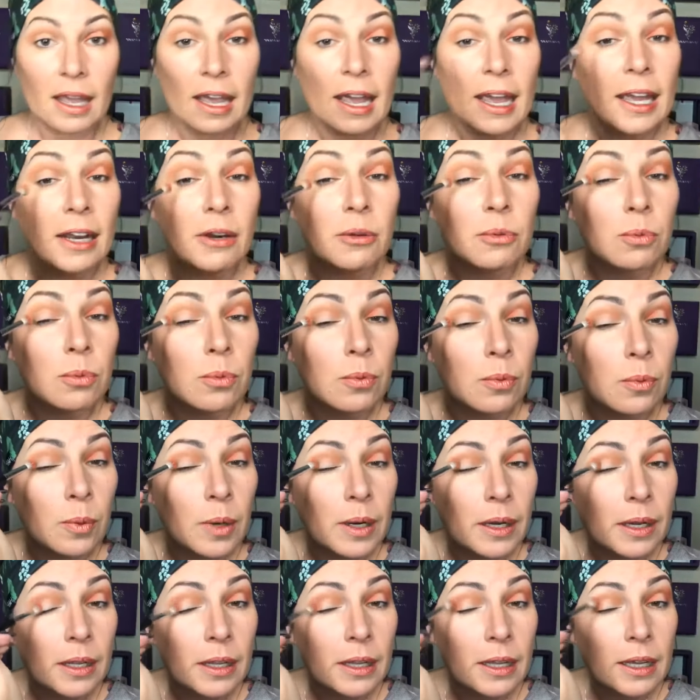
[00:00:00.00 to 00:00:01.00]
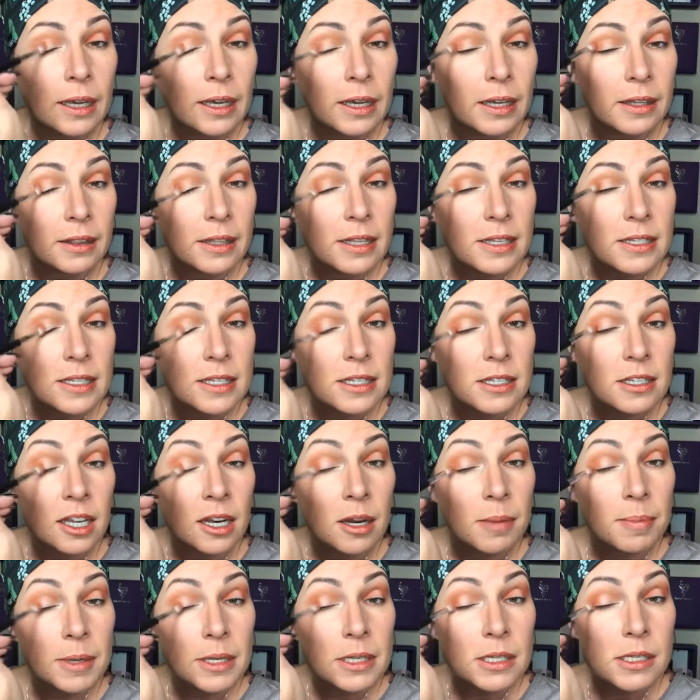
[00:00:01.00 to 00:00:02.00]
And really, this is going
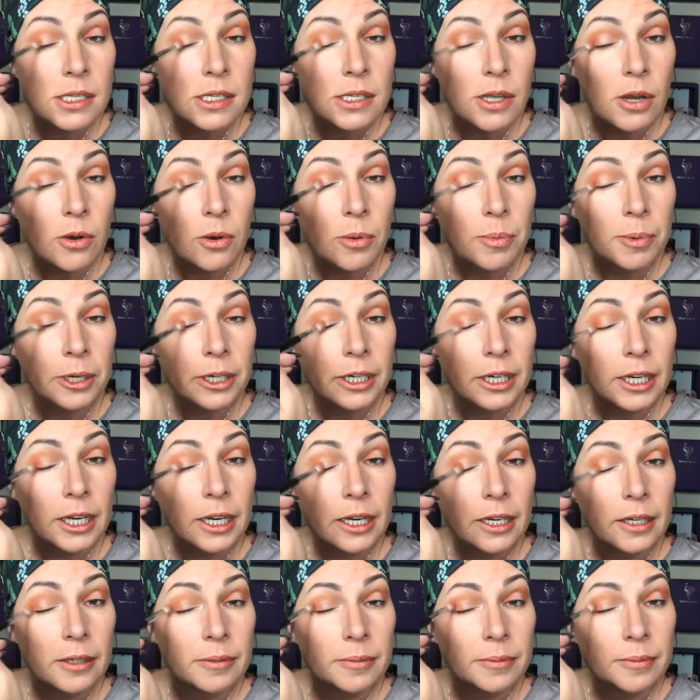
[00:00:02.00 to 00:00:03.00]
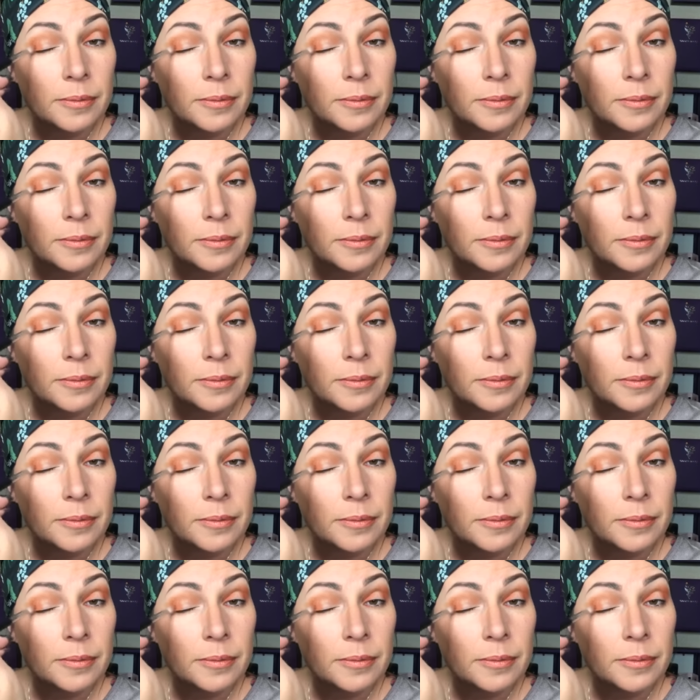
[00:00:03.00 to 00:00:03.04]
to be so pretty.